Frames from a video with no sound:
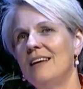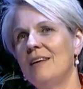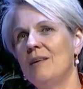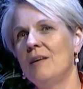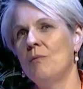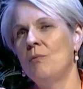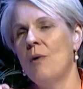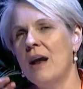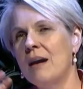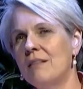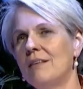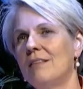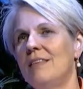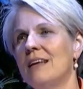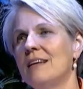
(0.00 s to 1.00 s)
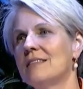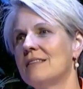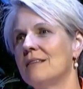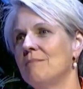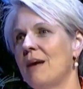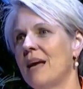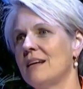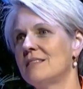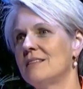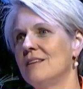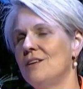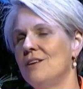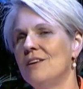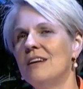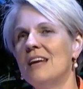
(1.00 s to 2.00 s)
one of the things that makes
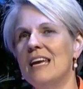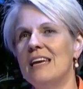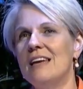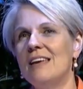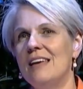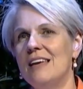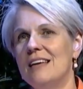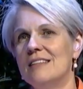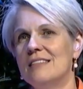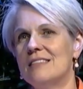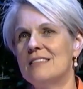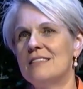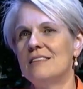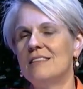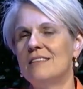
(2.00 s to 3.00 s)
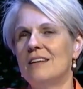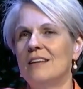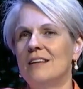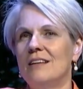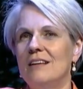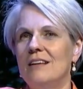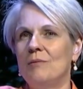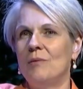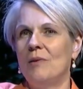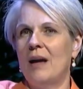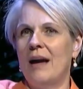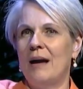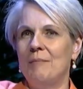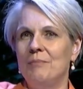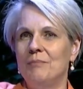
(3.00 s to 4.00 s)
it unique is
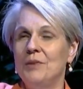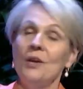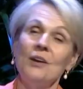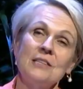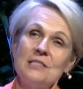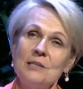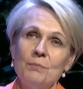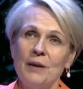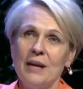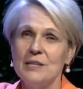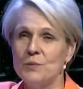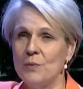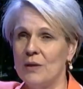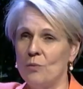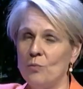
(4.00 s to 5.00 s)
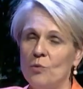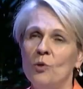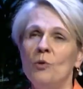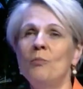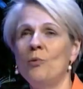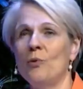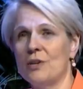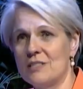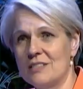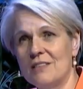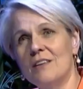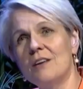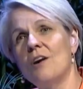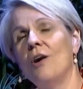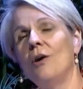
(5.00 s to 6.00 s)
it's the place where the warm waters and
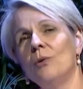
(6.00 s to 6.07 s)
the cold